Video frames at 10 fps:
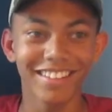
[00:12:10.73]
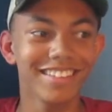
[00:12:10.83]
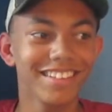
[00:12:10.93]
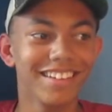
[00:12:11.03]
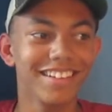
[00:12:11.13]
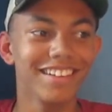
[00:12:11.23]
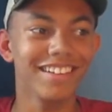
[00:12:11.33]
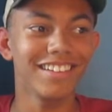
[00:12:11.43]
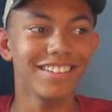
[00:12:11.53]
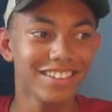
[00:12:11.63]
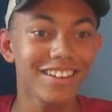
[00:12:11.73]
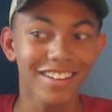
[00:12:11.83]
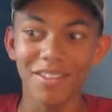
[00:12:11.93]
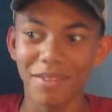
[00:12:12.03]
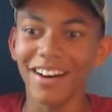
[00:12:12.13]
to
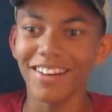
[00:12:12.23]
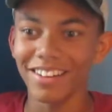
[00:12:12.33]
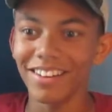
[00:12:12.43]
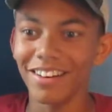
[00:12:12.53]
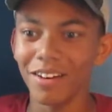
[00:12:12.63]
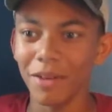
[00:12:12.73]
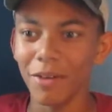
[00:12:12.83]
talk about, you know,